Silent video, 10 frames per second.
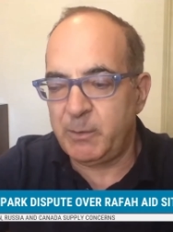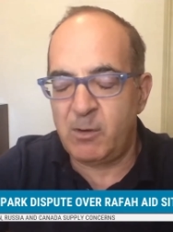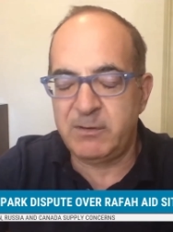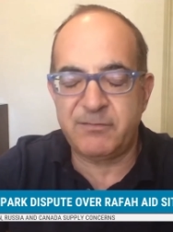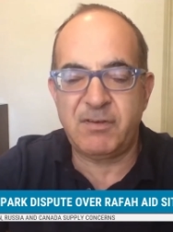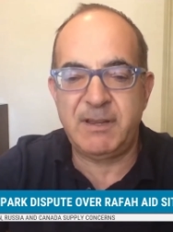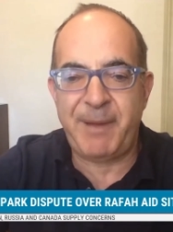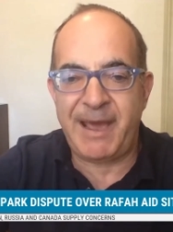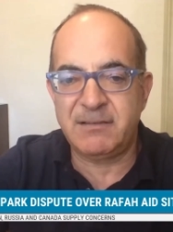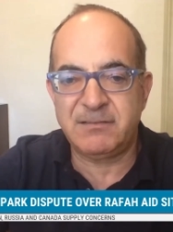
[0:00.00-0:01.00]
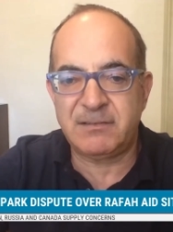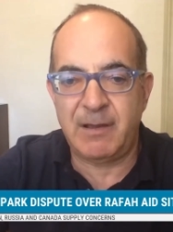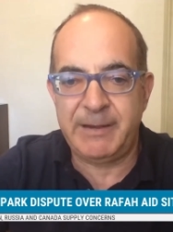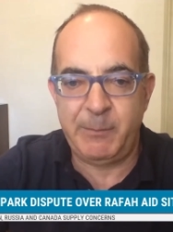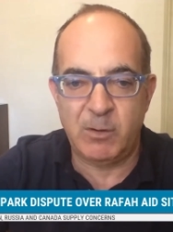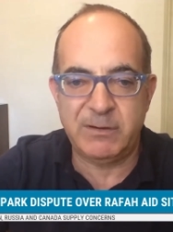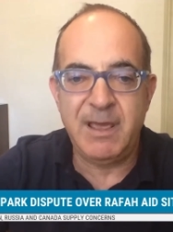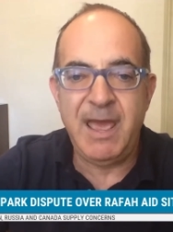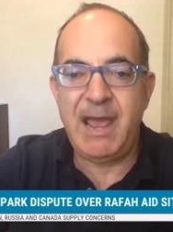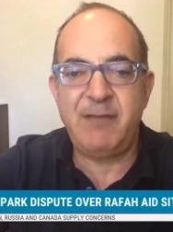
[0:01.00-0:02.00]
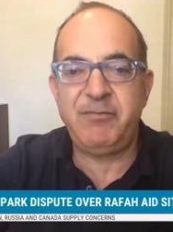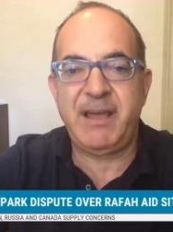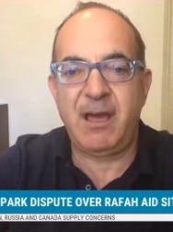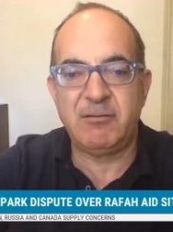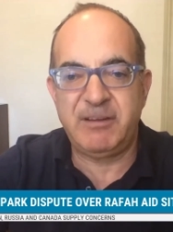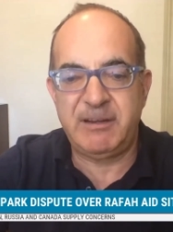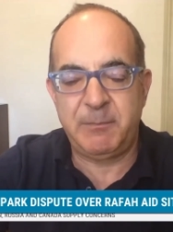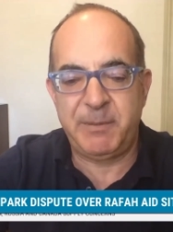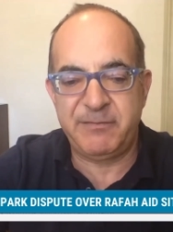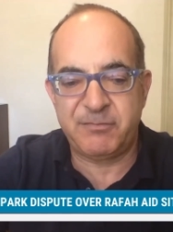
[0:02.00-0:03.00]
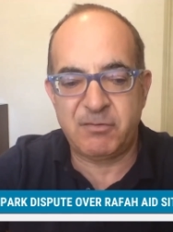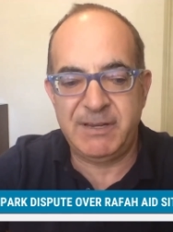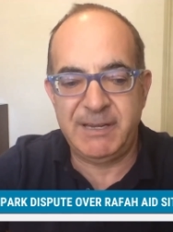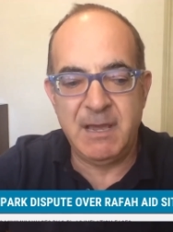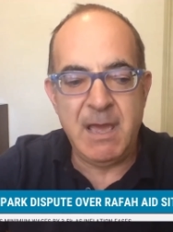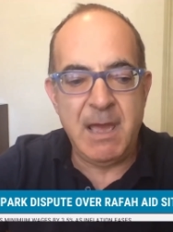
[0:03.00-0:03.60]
We want to free Palestine. We want every country to be free.